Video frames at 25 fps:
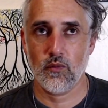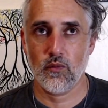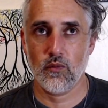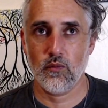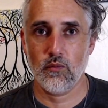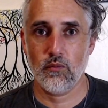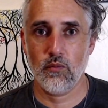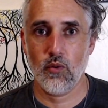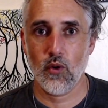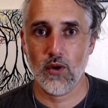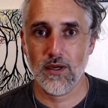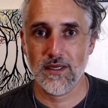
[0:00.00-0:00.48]

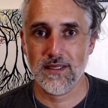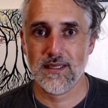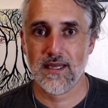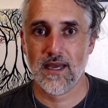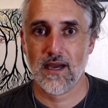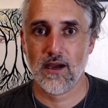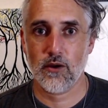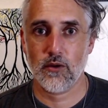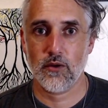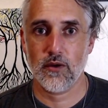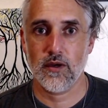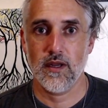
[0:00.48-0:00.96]
points
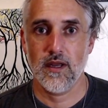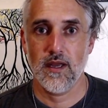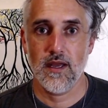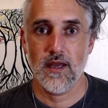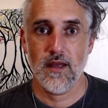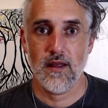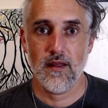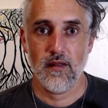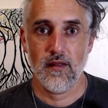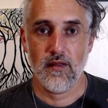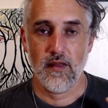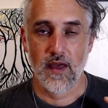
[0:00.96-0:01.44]
out
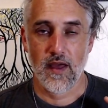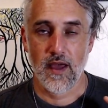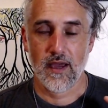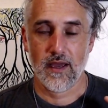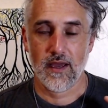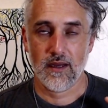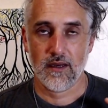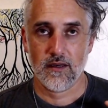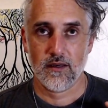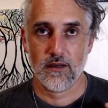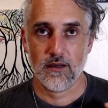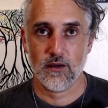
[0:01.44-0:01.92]

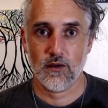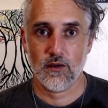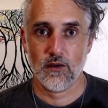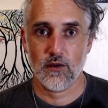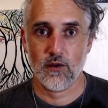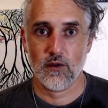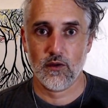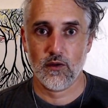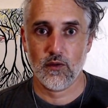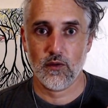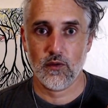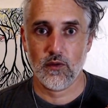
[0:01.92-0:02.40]
that
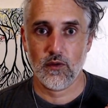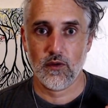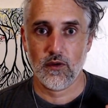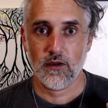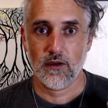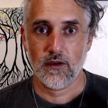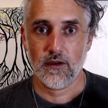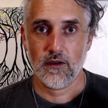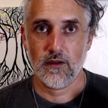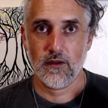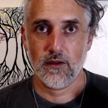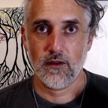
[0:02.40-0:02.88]

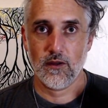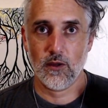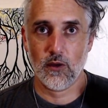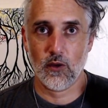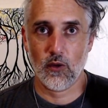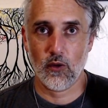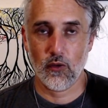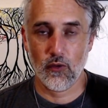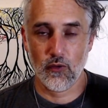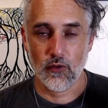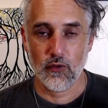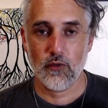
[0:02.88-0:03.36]
the
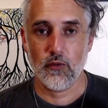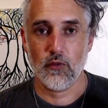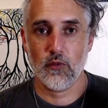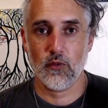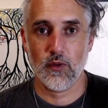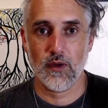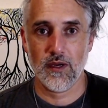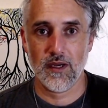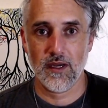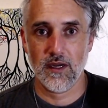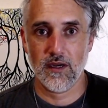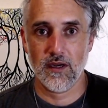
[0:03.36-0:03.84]
older
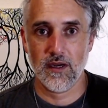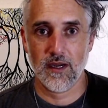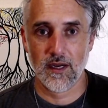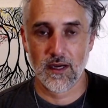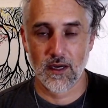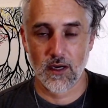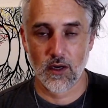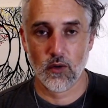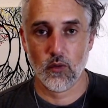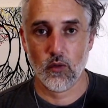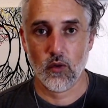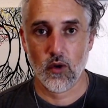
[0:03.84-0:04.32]
we can
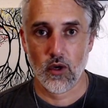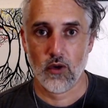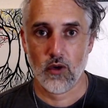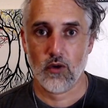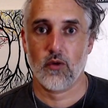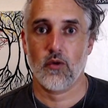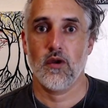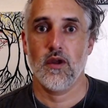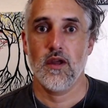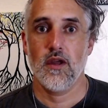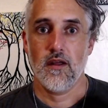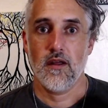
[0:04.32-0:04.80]

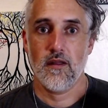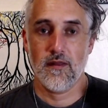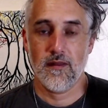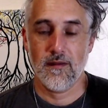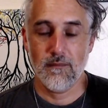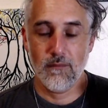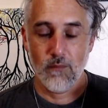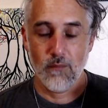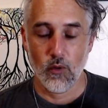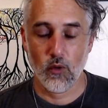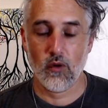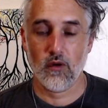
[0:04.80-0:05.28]
grow, the
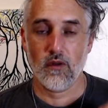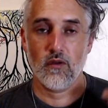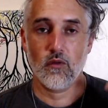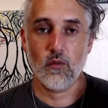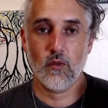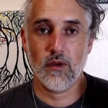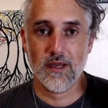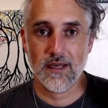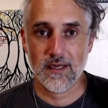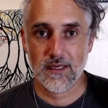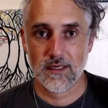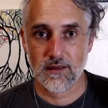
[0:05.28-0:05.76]
more that
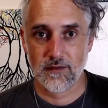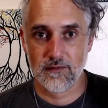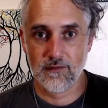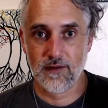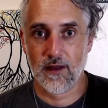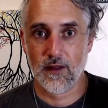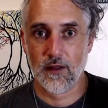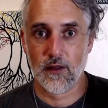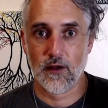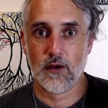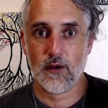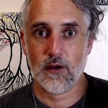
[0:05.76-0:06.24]
we can
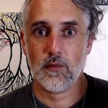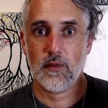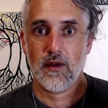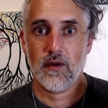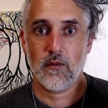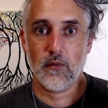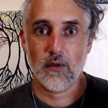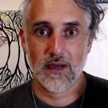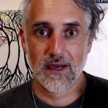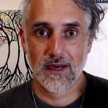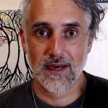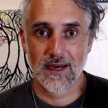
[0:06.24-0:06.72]
develop, and
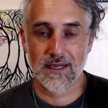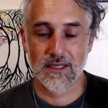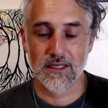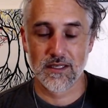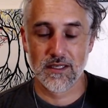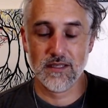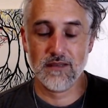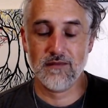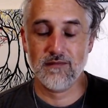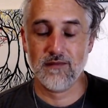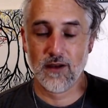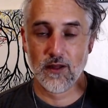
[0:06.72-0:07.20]
we can actually
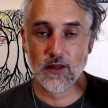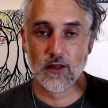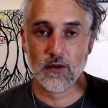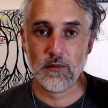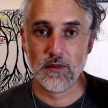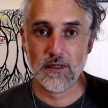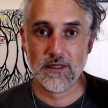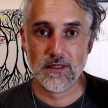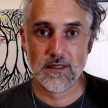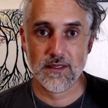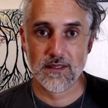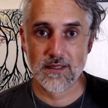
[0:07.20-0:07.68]
develop
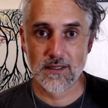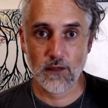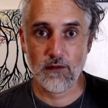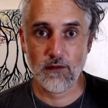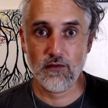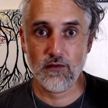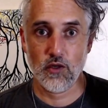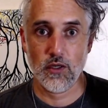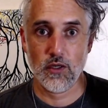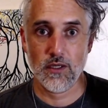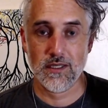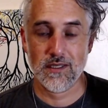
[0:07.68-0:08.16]
into
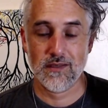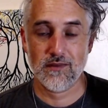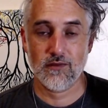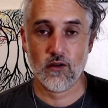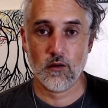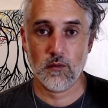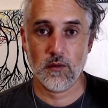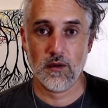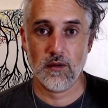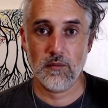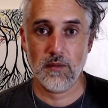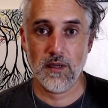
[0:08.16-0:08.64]

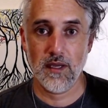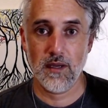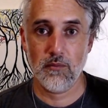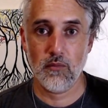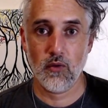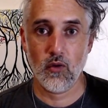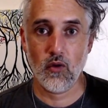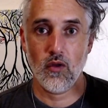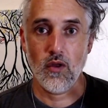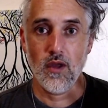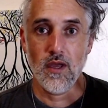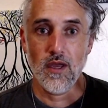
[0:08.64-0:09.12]
self-transforming
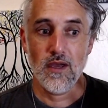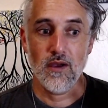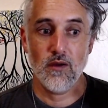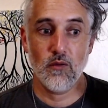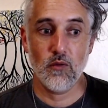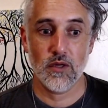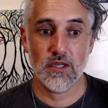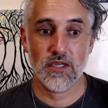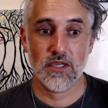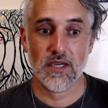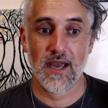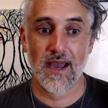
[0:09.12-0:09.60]
people,
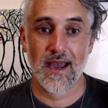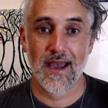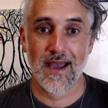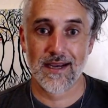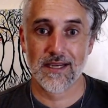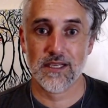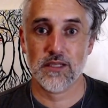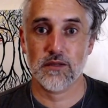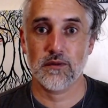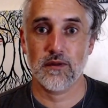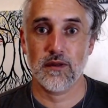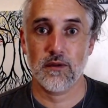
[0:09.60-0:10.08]
which
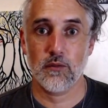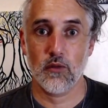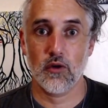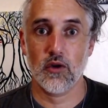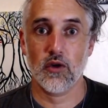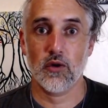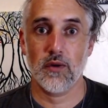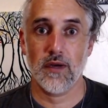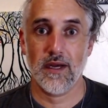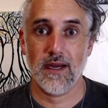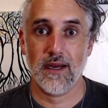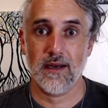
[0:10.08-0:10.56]
actually will
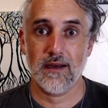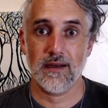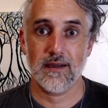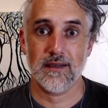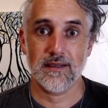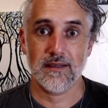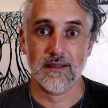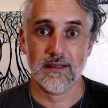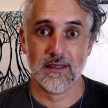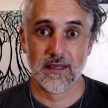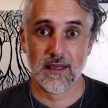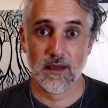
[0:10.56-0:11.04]
create
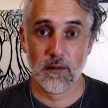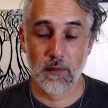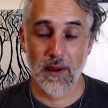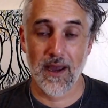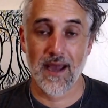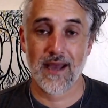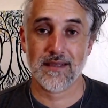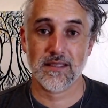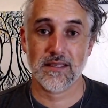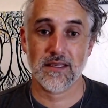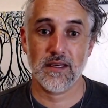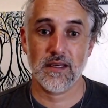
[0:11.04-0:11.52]

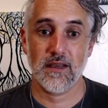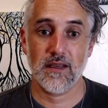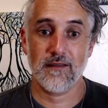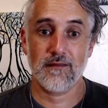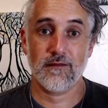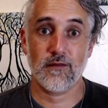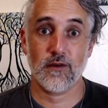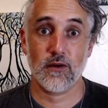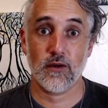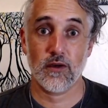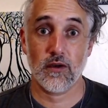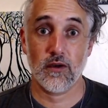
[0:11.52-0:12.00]
capacity
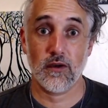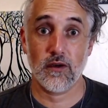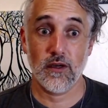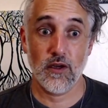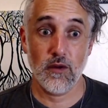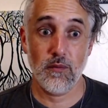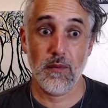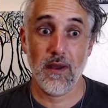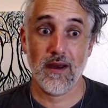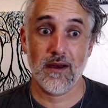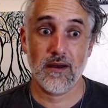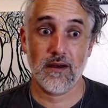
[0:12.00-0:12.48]
for
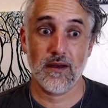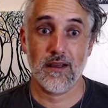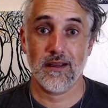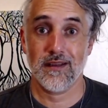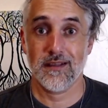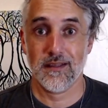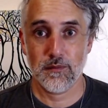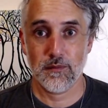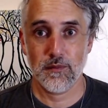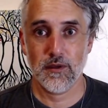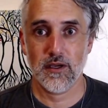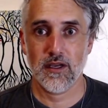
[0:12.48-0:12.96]
humanity
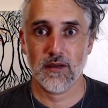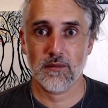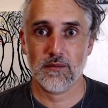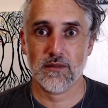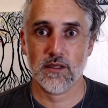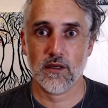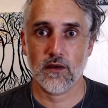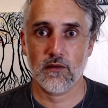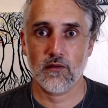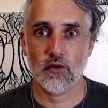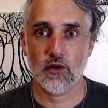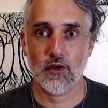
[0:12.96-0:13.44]
to become
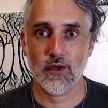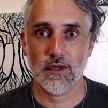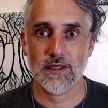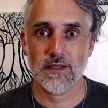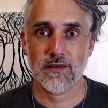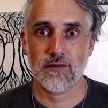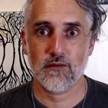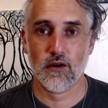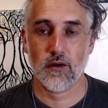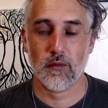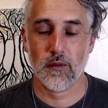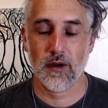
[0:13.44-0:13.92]

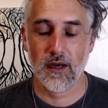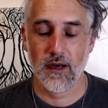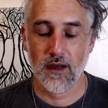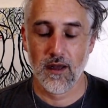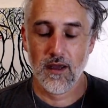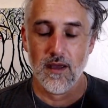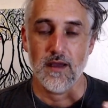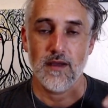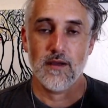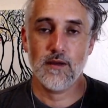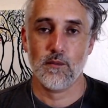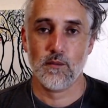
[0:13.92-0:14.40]
self-transforming.
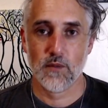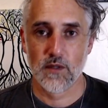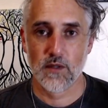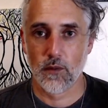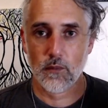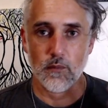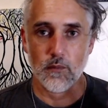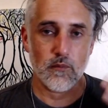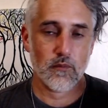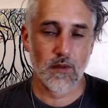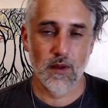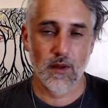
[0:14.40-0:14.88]
So
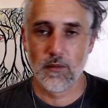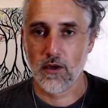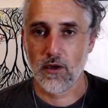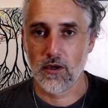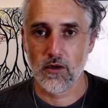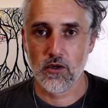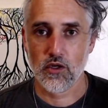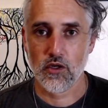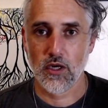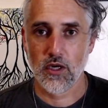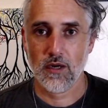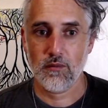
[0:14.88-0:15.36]
I'm not
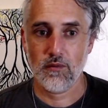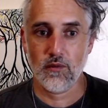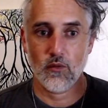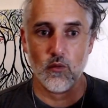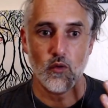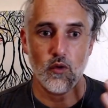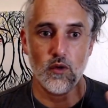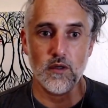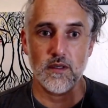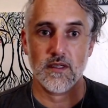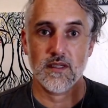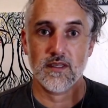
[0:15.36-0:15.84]
going to try to put
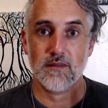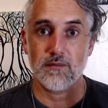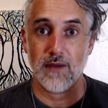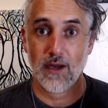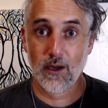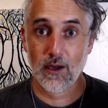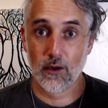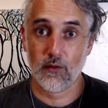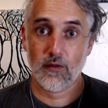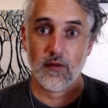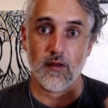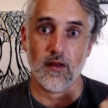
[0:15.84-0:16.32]
words in his
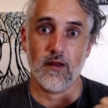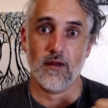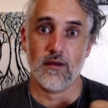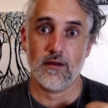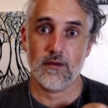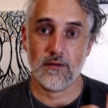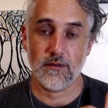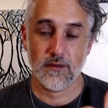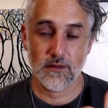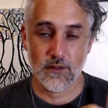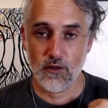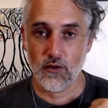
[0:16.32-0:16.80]
mouth
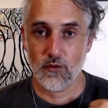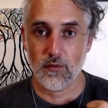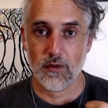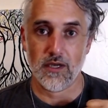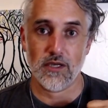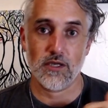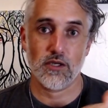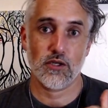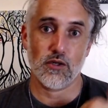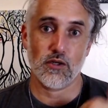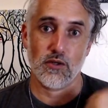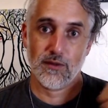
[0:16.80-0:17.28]
too
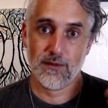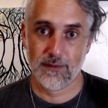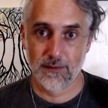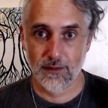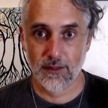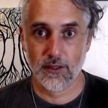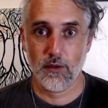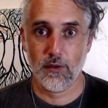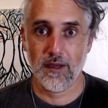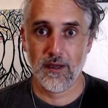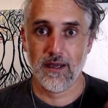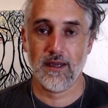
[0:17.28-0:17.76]
much.
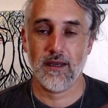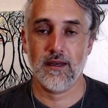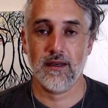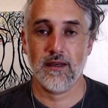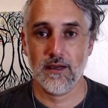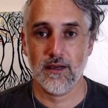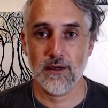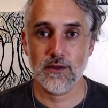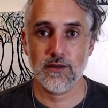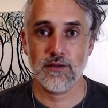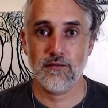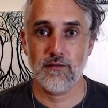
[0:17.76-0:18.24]
Go ahead.
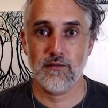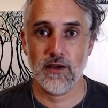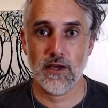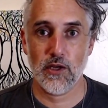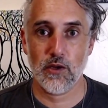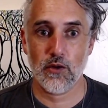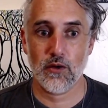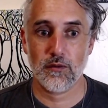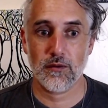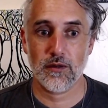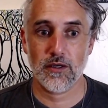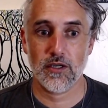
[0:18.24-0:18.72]
Here's a video
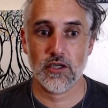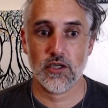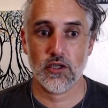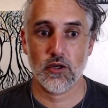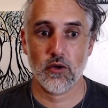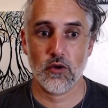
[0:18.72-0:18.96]
I'm going to show